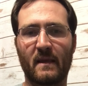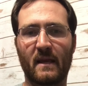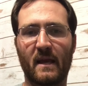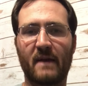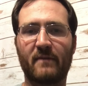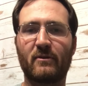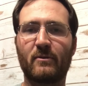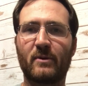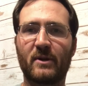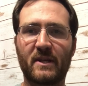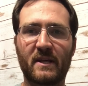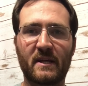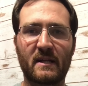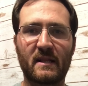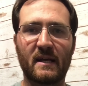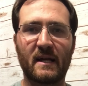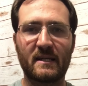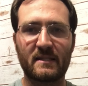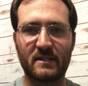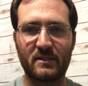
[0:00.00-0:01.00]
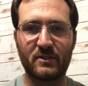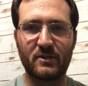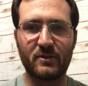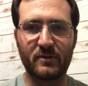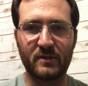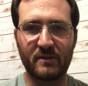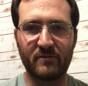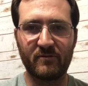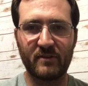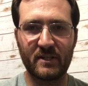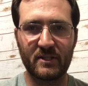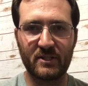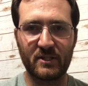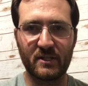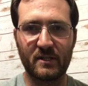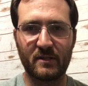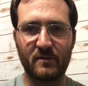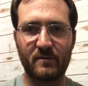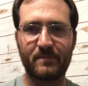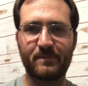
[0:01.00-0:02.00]
everybody in class is doing
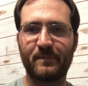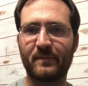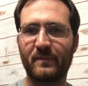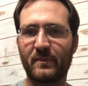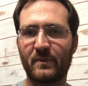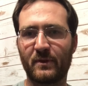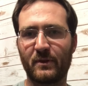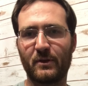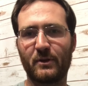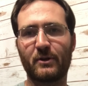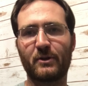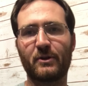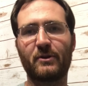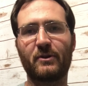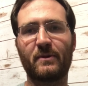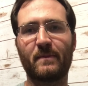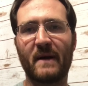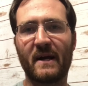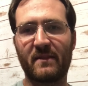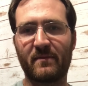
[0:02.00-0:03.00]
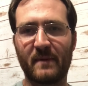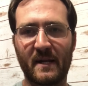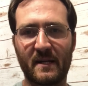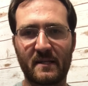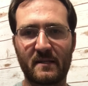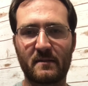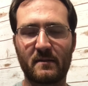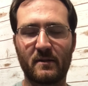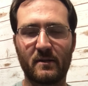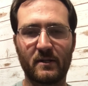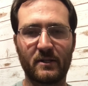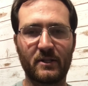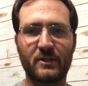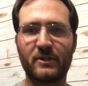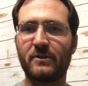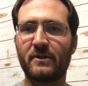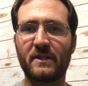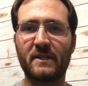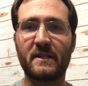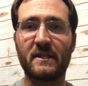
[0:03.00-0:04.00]
division, you're doing mathematics, or you're
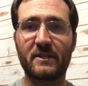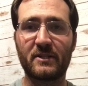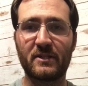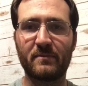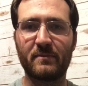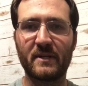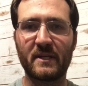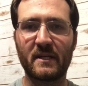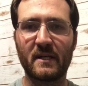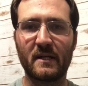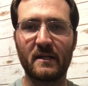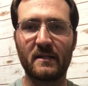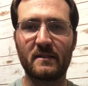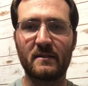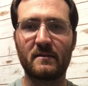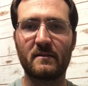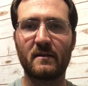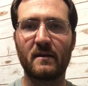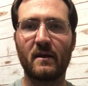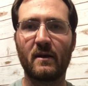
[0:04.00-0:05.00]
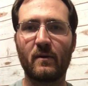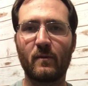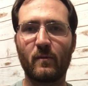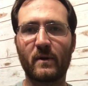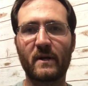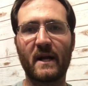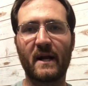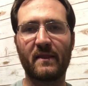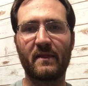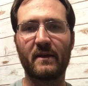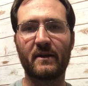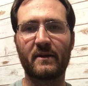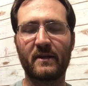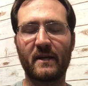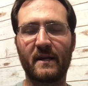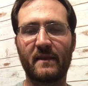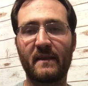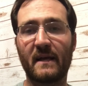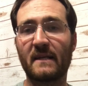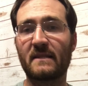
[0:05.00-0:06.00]
doing addition because we're not there
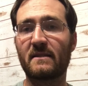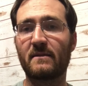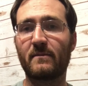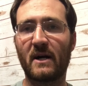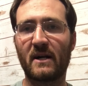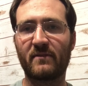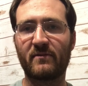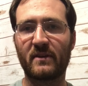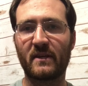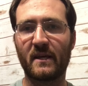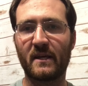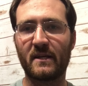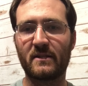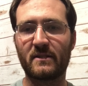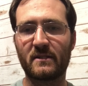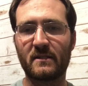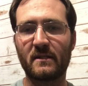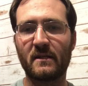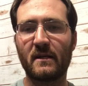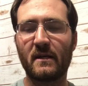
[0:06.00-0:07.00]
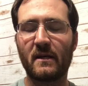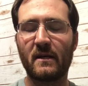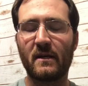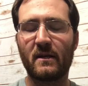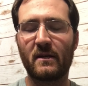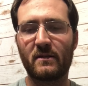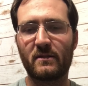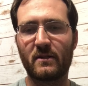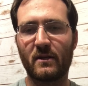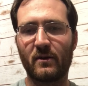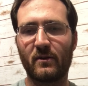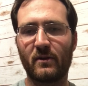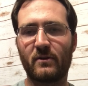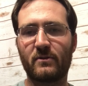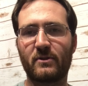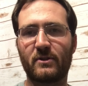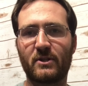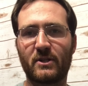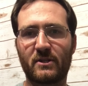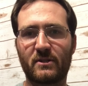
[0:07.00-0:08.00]
yet. That's a modification. So those
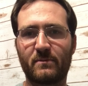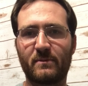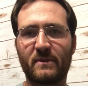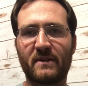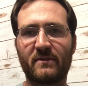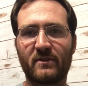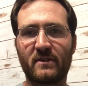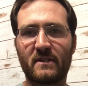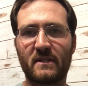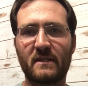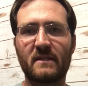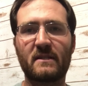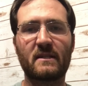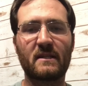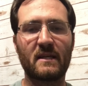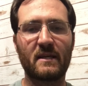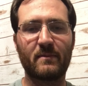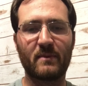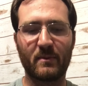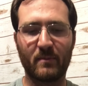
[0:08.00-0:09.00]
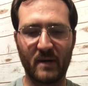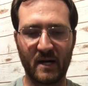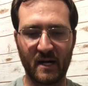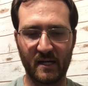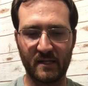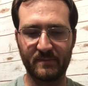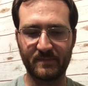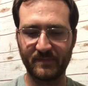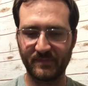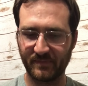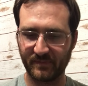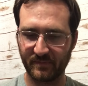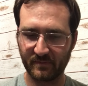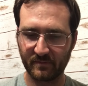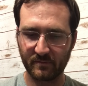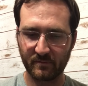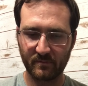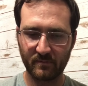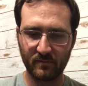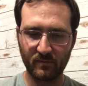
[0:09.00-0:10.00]
are just some differences to keep in mind
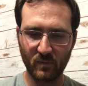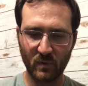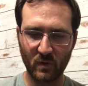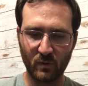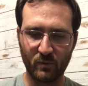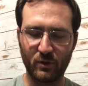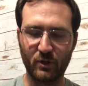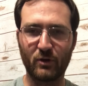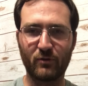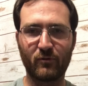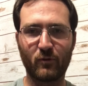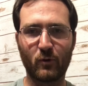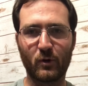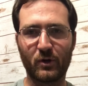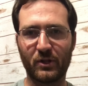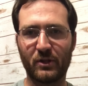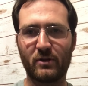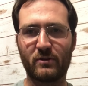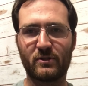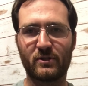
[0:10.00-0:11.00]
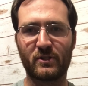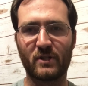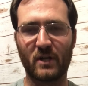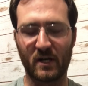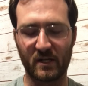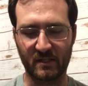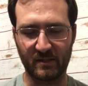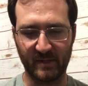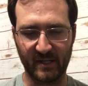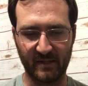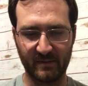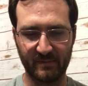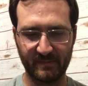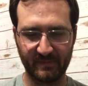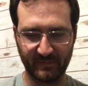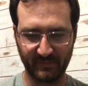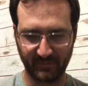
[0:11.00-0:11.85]
when you go forward, and those are talked about.